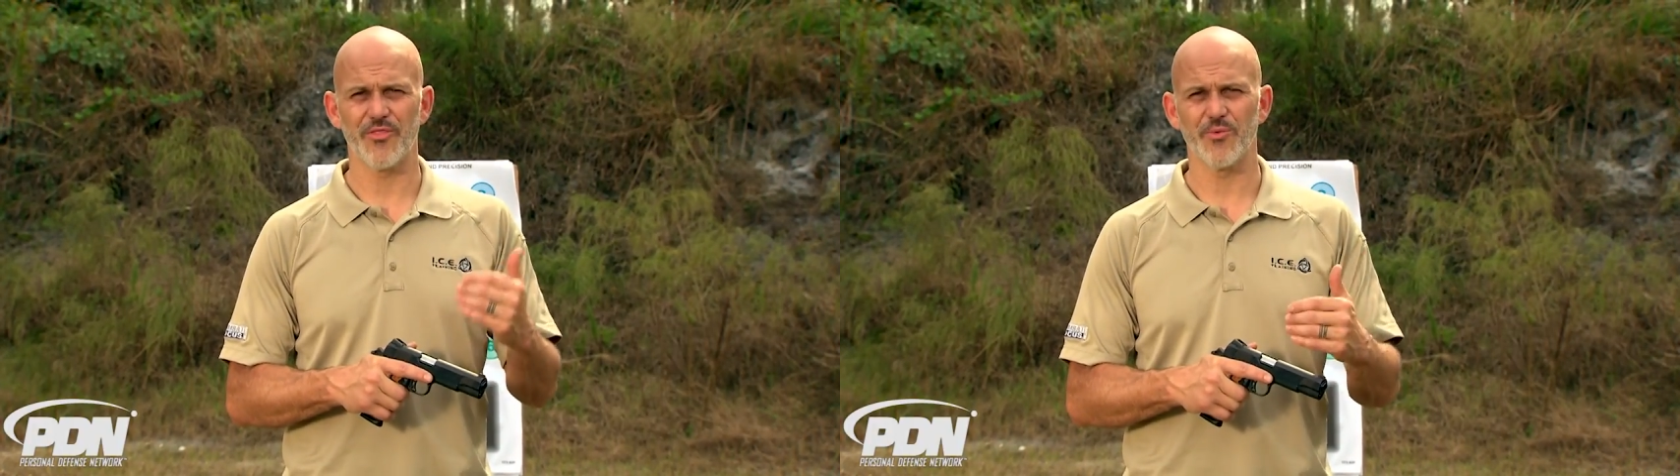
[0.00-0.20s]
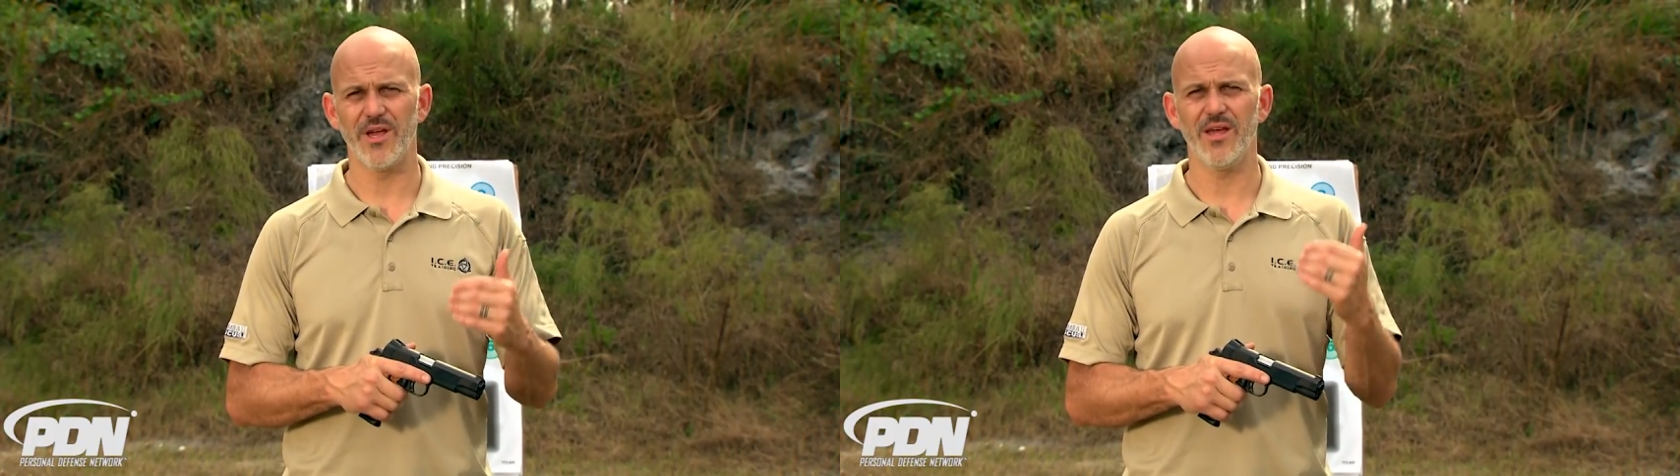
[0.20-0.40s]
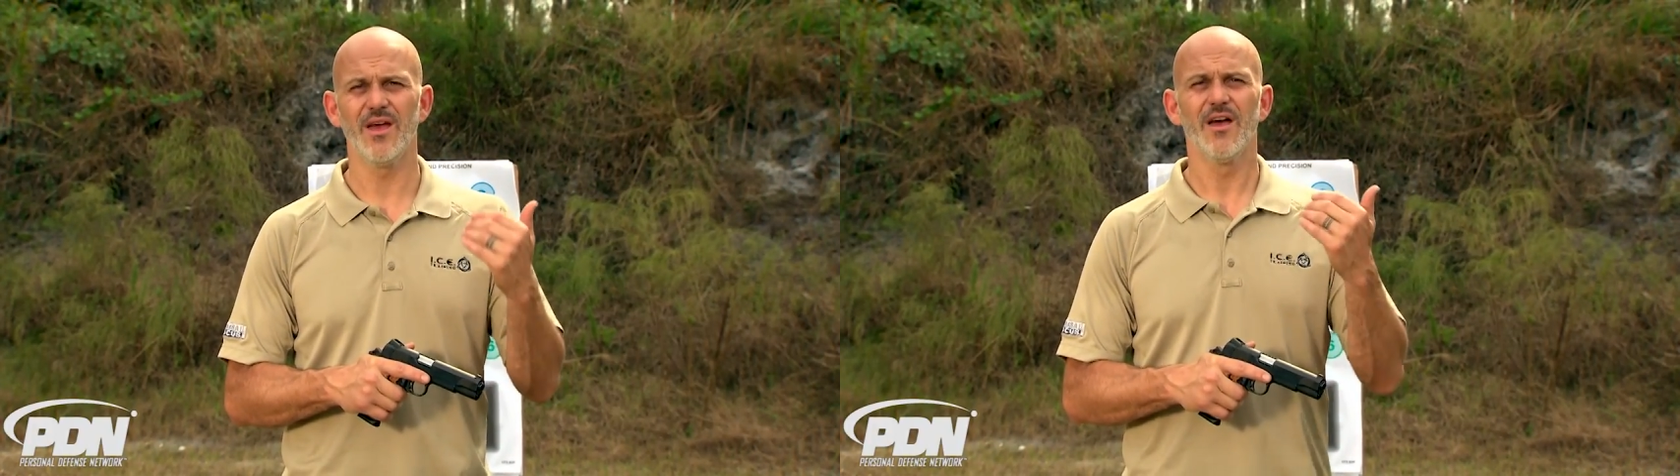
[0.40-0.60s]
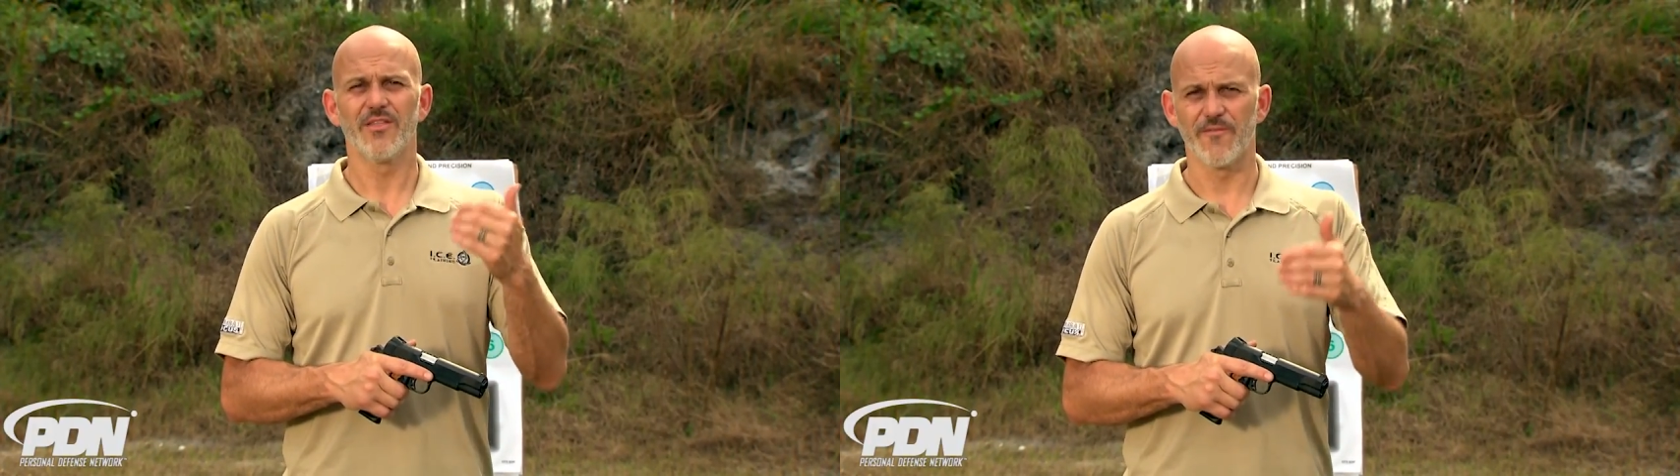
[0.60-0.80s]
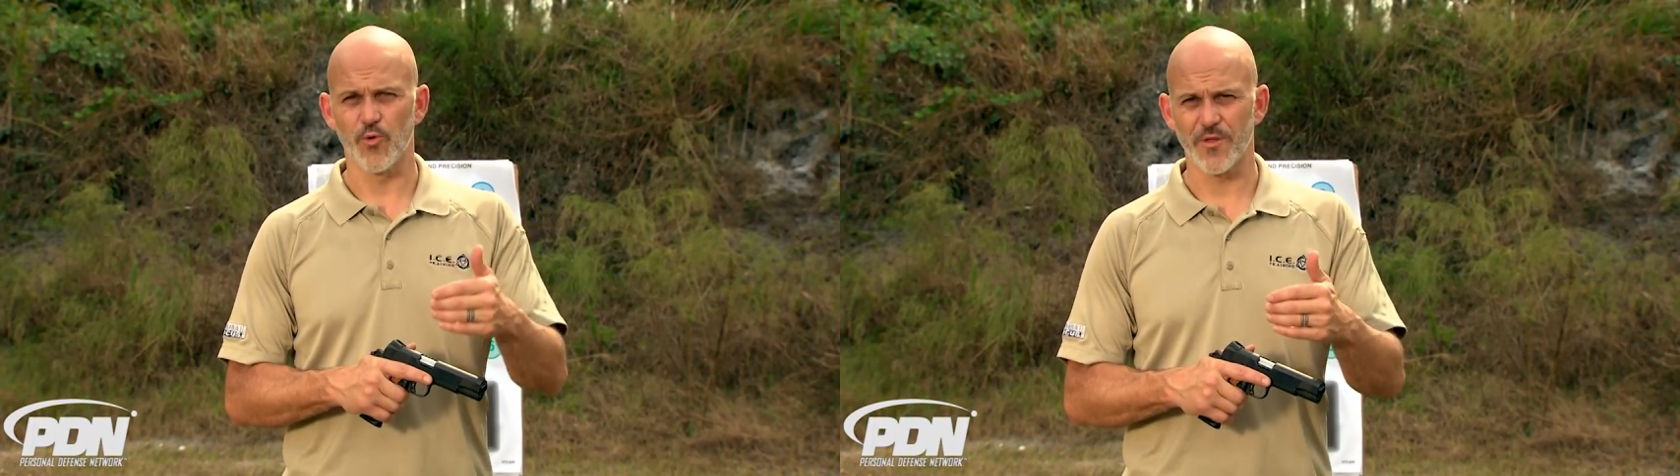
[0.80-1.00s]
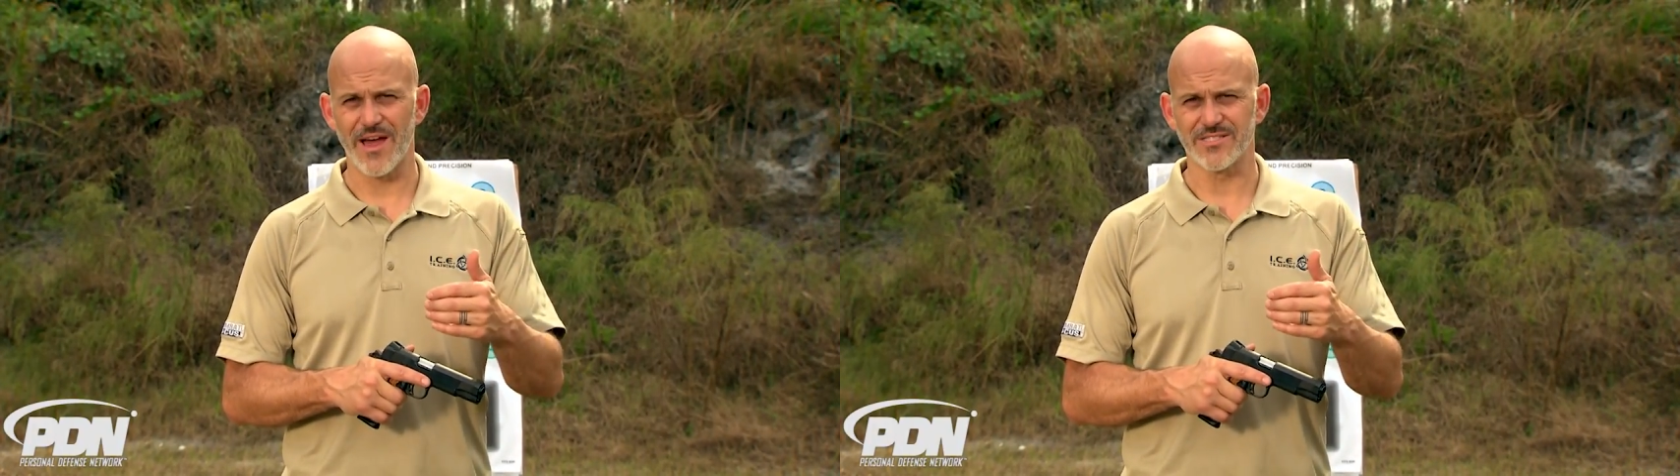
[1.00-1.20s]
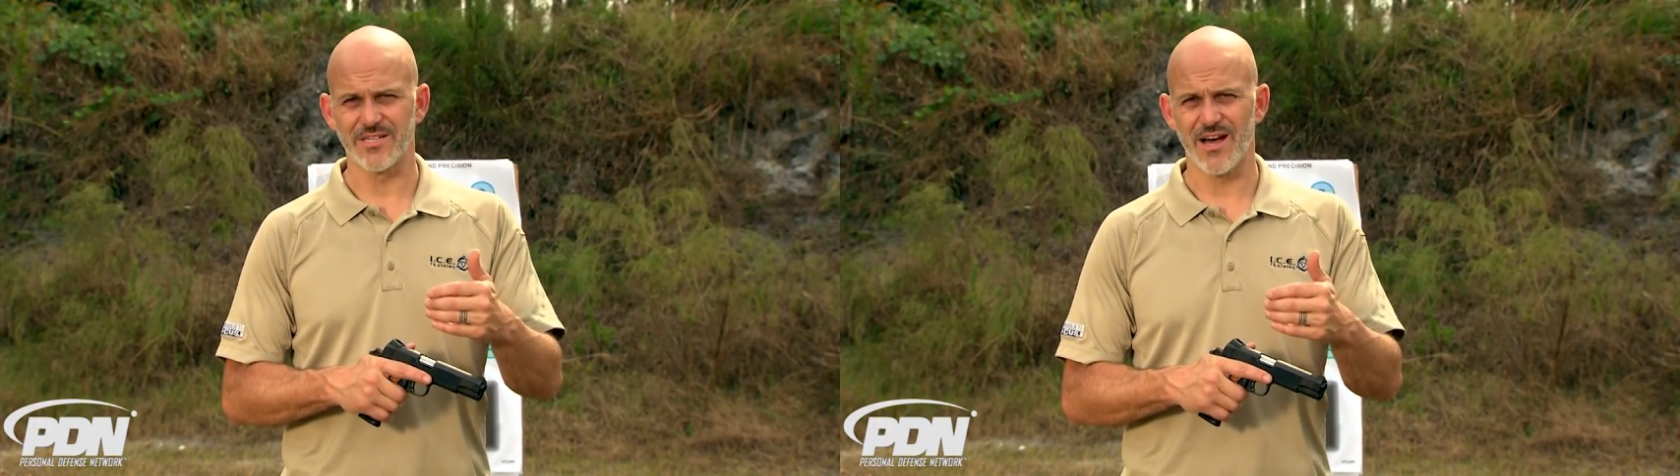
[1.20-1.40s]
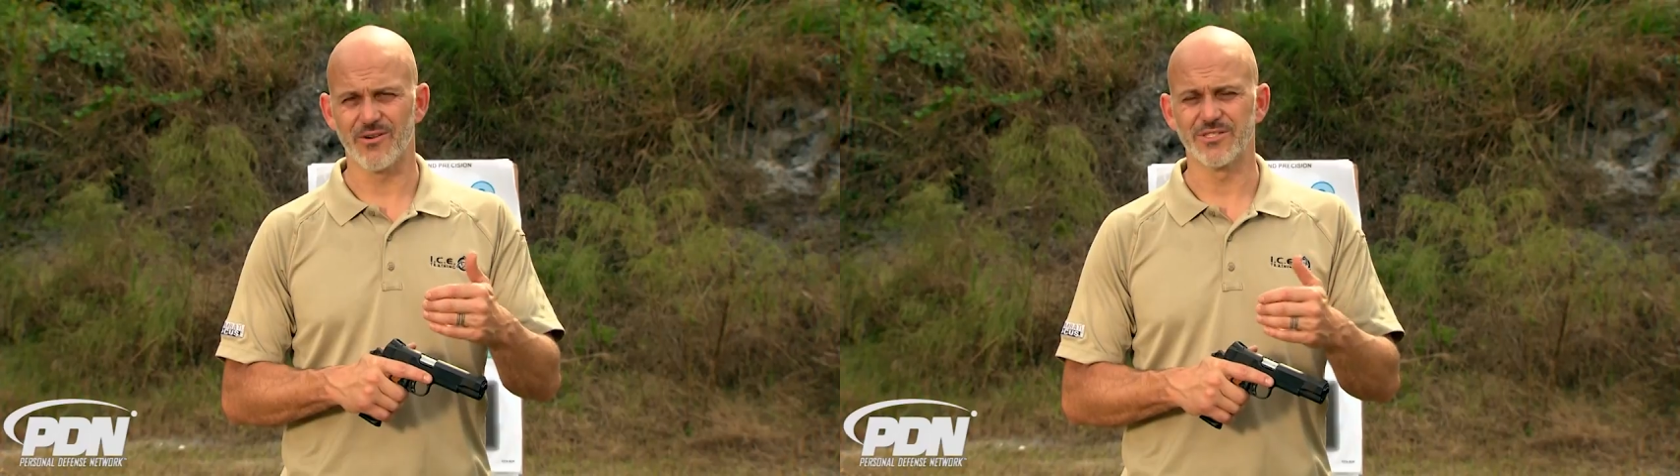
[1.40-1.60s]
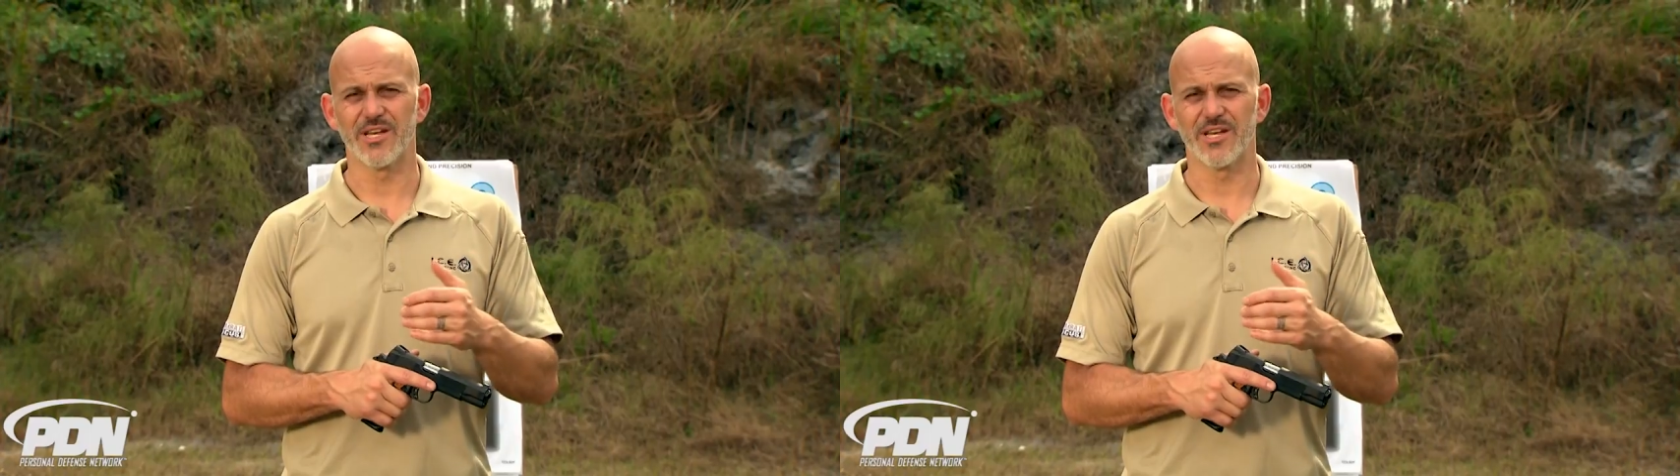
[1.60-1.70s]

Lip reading: $3,000 to $4,000.